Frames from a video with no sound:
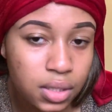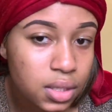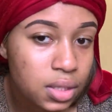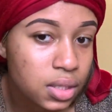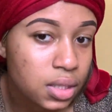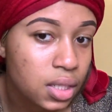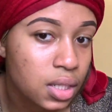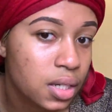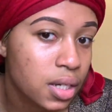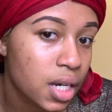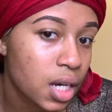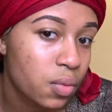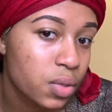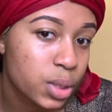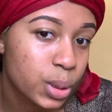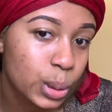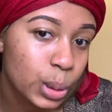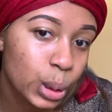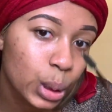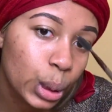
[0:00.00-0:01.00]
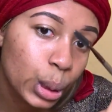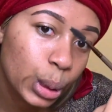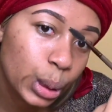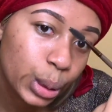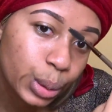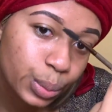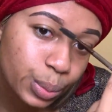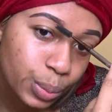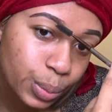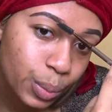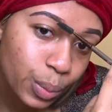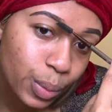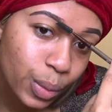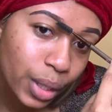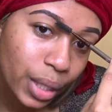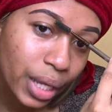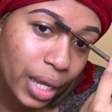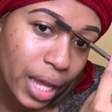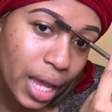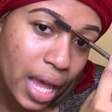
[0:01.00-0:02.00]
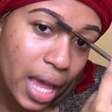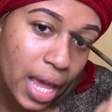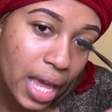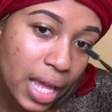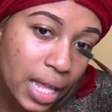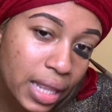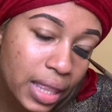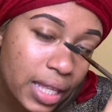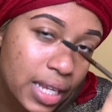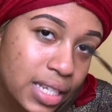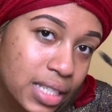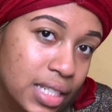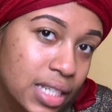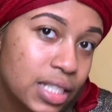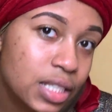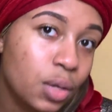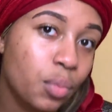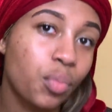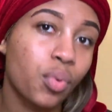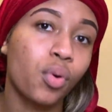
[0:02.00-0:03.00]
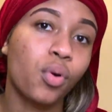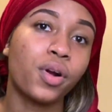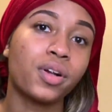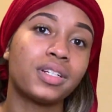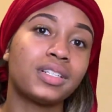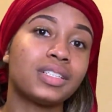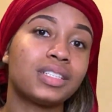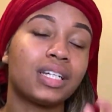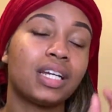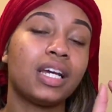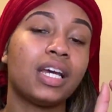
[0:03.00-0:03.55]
see how it's looking. And this is important.